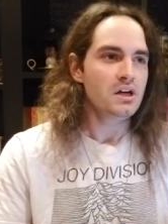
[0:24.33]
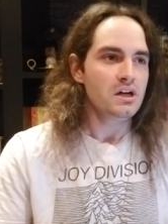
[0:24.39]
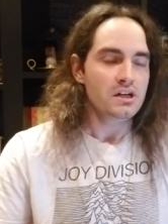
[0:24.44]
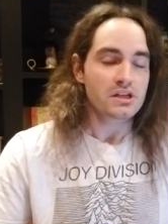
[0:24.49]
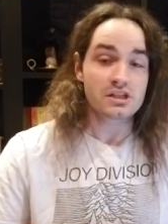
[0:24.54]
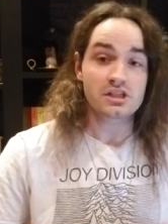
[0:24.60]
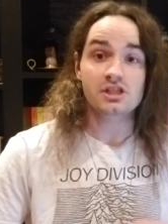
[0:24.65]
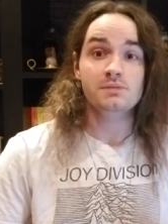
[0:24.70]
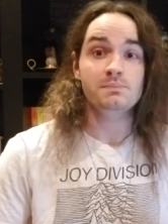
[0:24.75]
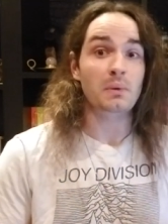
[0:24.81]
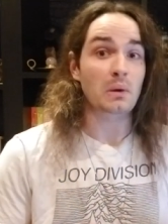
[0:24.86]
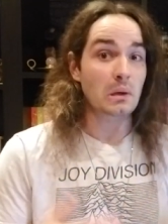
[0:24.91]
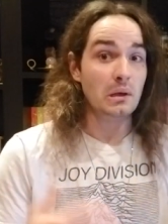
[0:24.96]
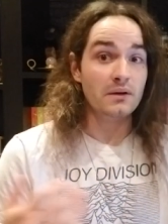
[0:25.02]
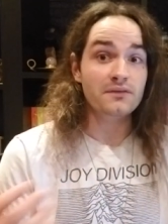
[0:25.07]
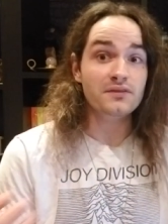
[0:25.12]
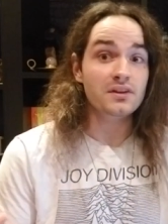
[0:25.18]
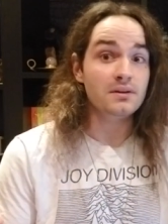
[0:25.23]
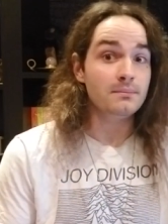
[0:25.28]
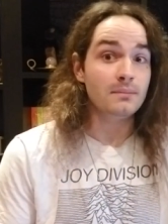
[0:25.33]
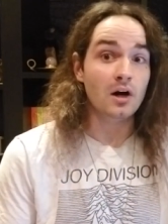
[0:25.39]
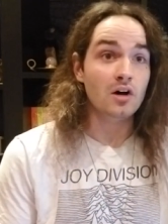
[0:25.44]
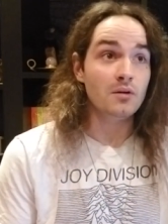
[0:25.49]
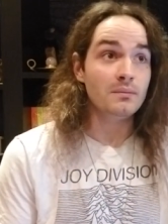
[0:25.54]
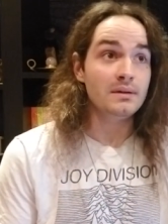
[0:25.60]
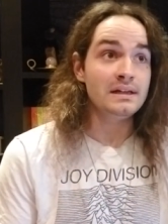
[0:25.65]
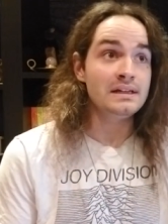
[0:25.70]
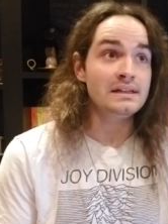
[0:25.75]
spur of the
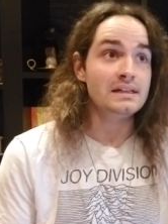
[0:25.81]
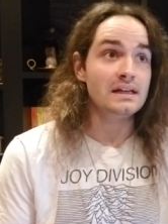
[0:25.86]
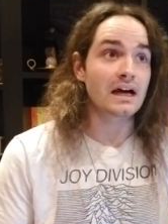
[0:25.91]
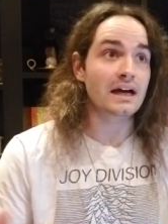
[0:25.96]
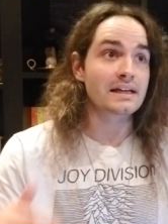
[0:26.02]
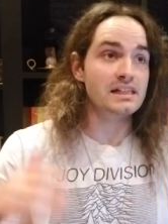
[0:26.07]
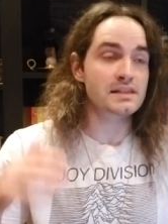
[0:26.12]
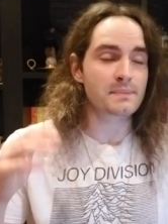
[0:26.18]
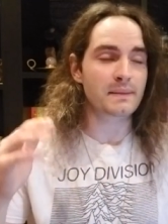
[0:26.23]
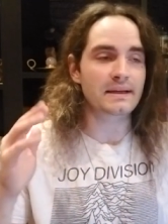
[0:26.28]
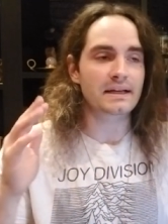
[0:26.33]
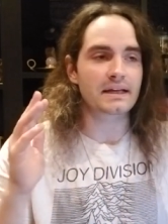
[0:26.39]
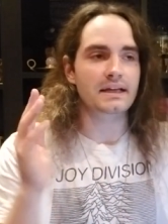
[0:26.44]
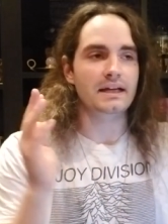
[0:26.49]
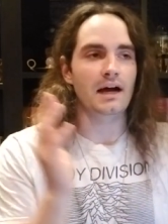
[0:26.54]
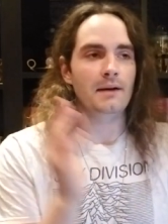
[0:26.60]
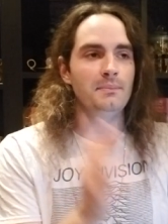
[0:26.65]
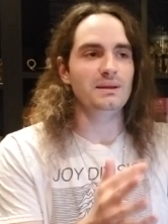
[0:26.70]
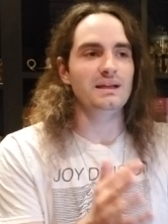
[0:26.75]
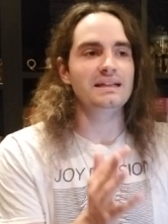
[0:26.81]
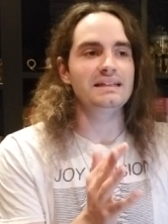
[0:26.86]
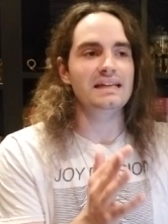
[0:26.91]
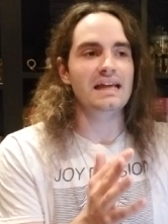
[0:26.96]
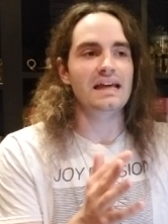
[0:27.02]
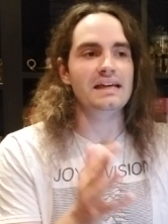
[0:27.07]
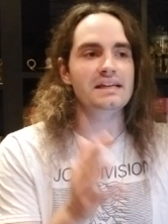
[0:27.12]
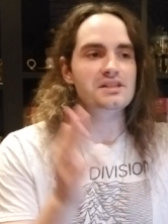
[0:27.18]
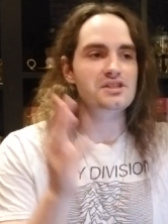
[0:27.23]
moment, I spent a couple of
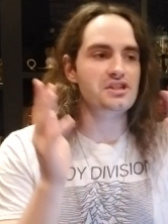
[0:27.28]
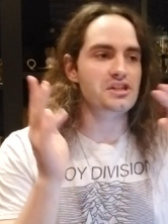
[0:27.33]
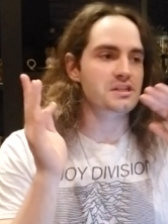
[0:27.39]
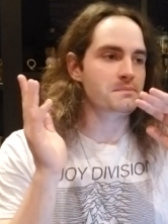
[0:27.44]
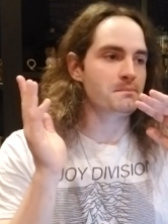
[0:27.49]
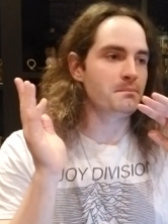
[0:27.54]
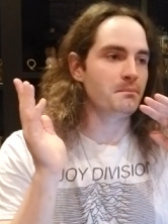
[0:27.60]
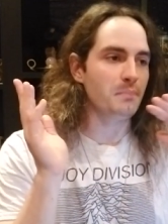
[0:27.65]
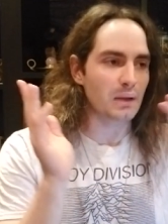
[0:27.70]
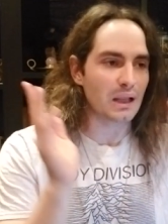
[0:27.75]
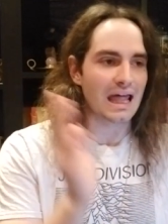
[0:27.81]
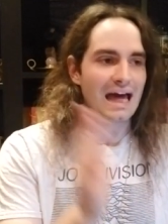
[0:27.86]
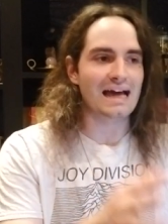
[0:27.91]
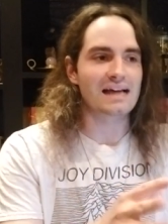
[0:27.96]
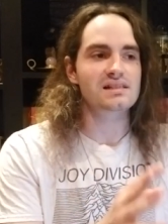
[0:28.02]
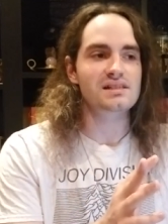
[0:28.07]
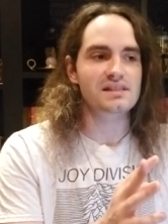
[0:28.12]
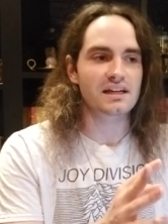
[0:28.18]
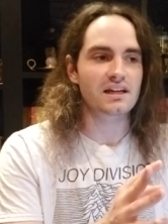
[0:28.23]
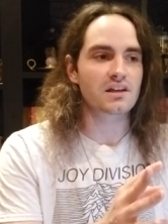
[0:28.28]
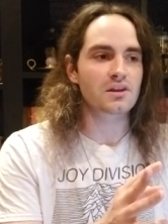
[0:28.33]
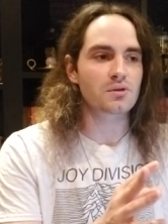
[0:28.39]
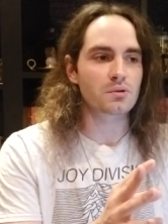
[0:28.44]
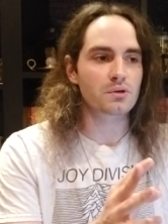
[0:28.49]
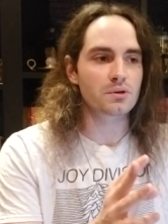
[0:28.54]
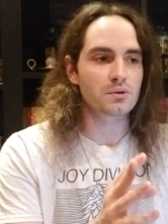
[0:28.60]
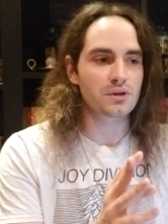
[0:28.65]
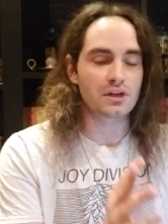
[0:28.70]
days just blasting
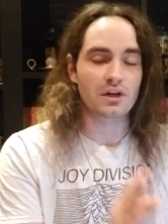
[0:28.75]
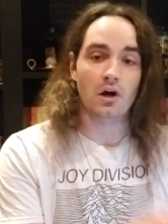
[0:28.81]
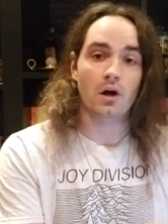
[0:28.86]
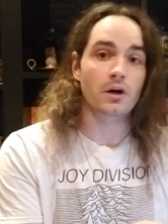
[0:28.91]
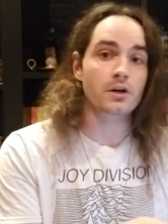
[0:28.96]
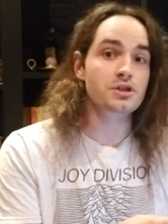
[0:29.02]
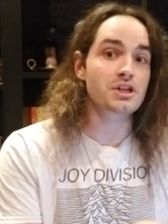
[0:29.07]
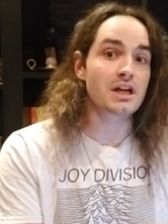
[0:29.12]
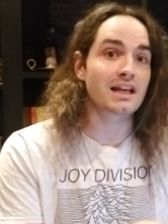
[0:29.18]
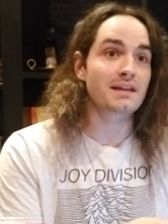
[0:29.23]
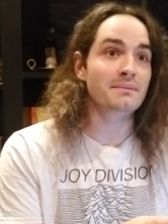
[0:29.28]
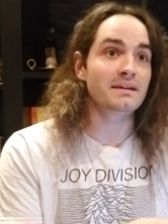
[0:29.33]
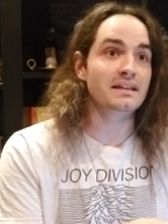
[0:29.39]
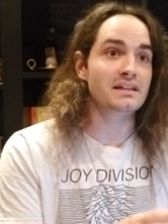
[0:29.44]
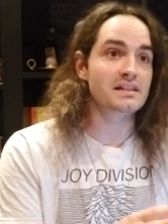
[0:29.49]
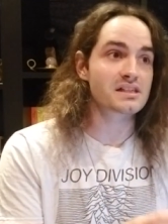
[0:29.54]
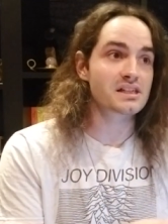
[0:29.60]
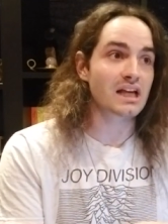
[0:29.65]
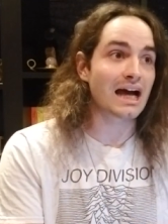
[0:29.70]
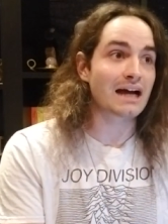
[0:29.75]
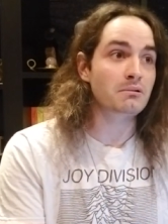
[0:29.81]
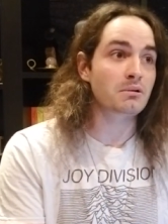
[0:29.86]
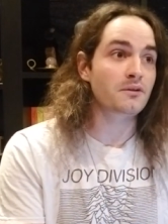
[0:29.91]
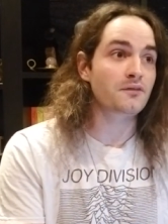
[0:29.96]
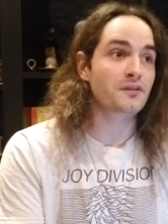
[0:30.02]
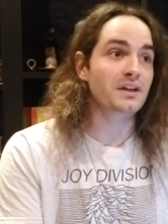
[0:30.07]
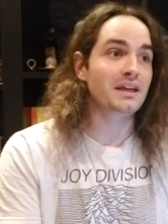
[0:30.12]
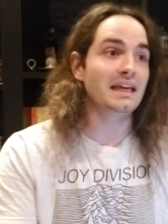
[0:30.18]
through the Arch Enemy
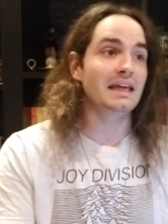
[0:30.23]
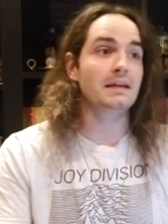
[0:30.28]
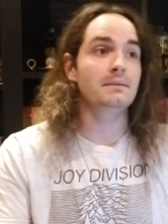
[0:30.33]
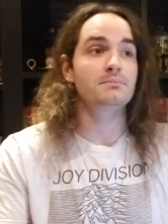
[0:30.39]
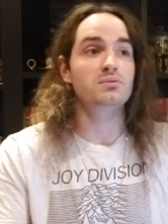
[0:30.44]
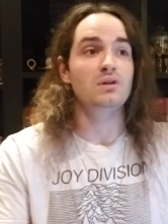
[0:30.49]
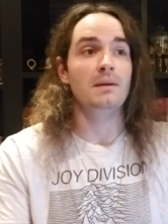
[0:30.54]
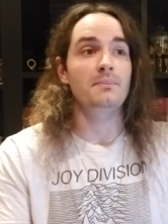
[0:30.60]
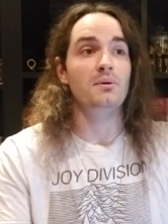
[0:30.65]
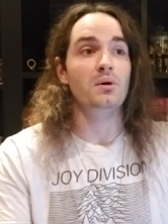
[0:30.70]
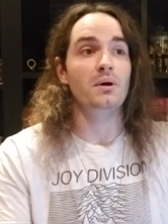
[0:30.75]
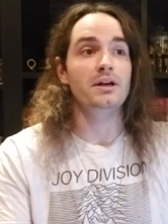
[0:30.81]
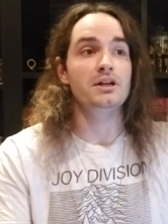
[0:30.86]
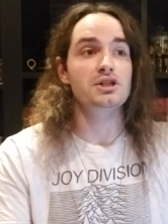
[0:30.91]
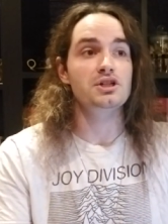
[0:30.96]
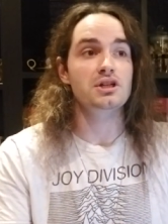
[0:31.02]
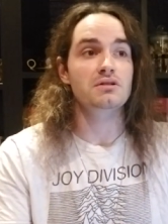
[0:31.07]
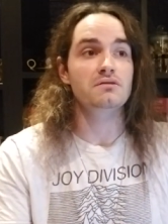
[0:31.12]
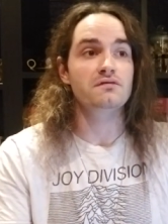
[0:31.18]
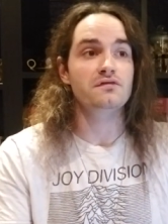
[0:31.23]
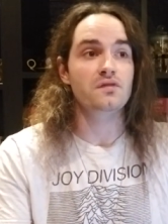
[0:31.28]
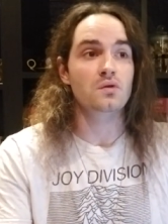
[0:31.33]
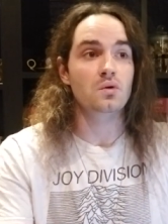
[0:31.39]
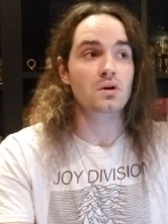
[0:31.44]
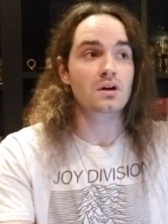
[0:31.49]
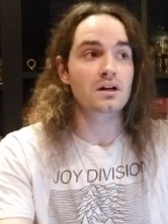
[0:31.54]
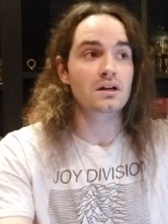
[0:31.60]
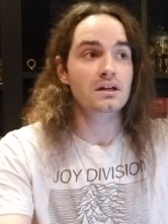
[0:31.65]
discography in preparation
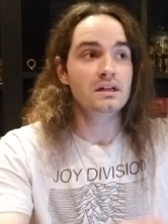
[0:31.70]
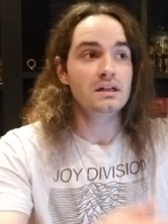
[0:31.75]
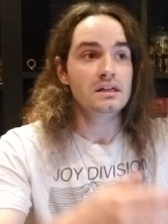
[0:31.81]
for